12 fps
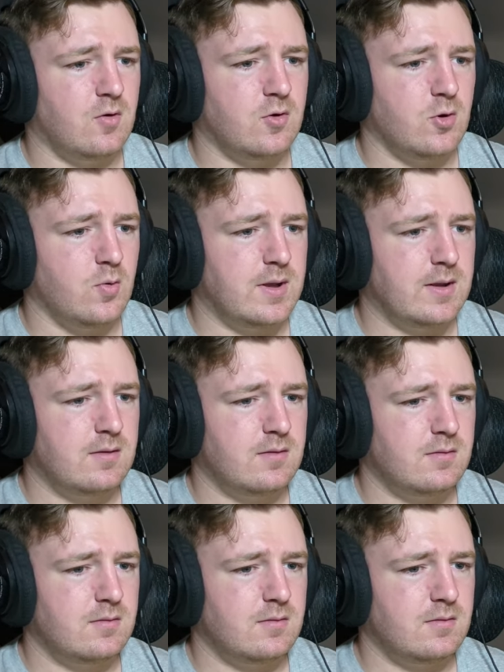Oh, no way.
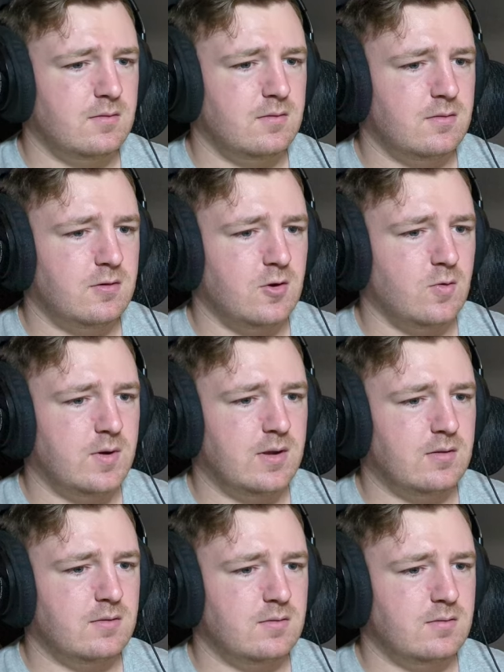No way.
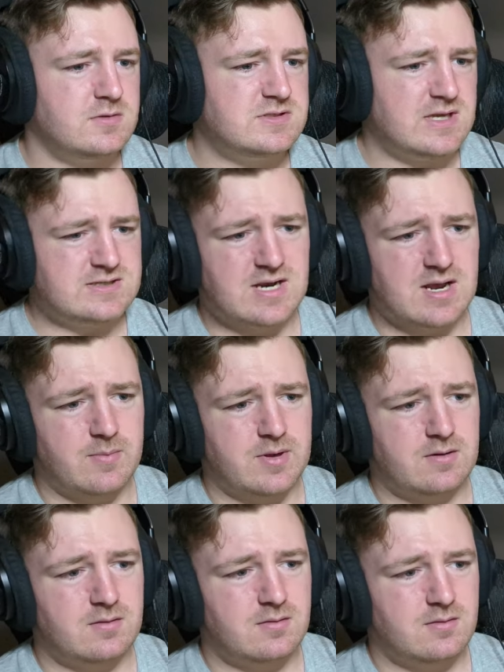Is that
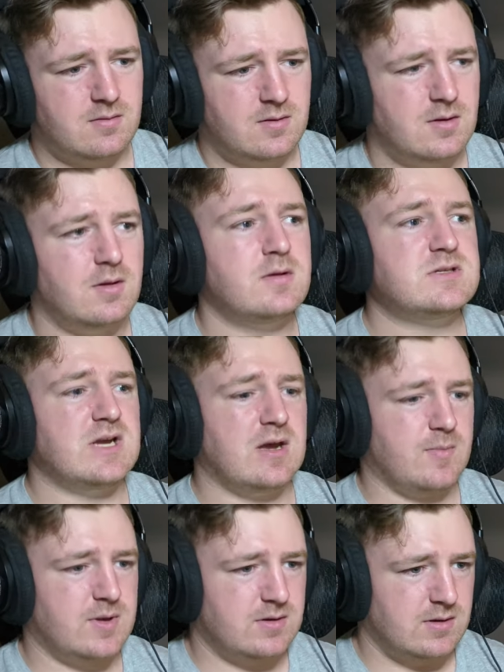Chapman?
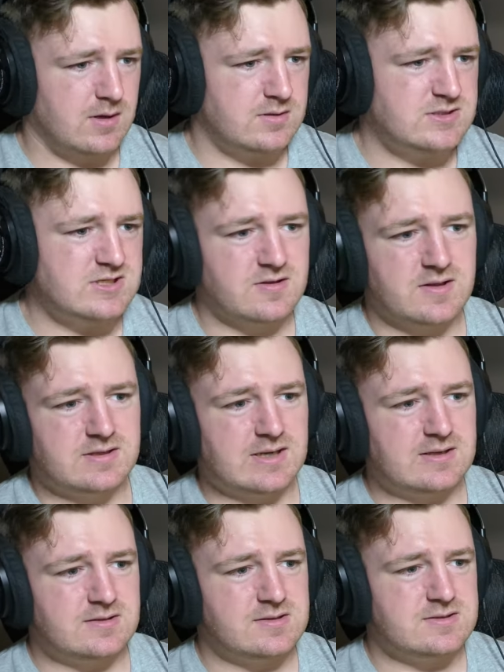Chapman, yeah. She's on the
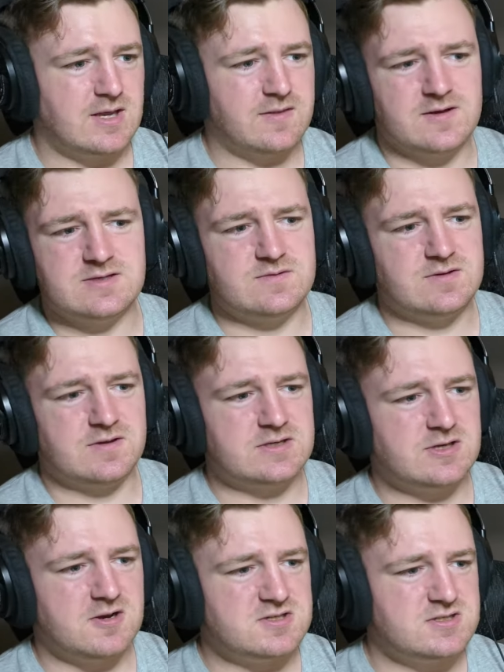Titans. I thought she was on the
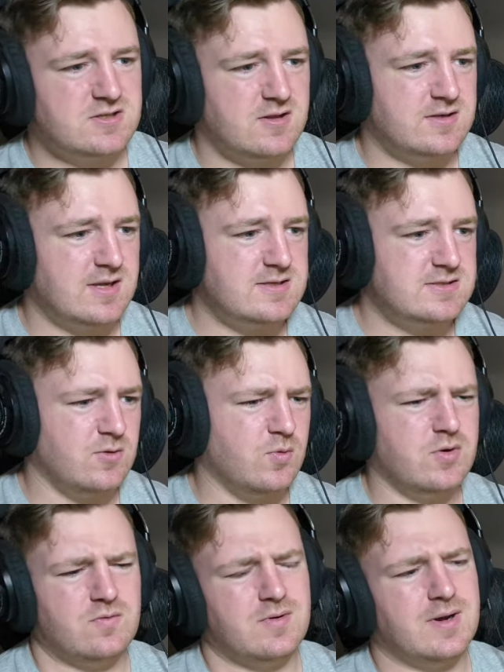Sharks. She's on the Titans. Though.
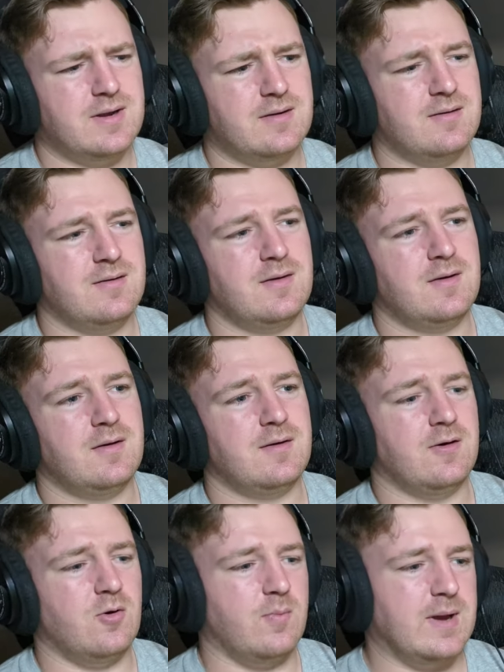What a run.
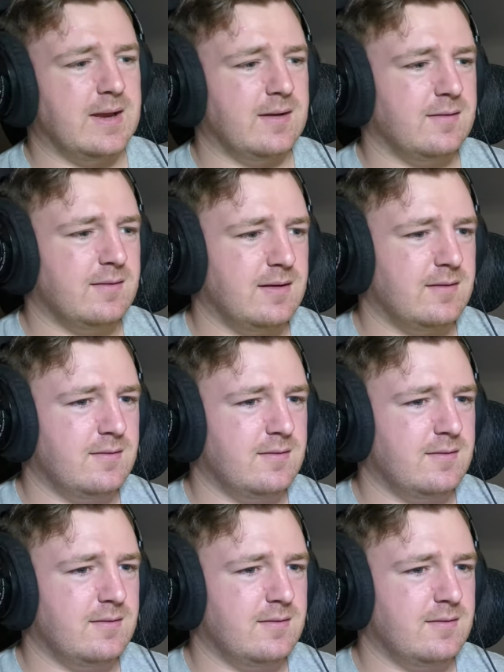Oh, man.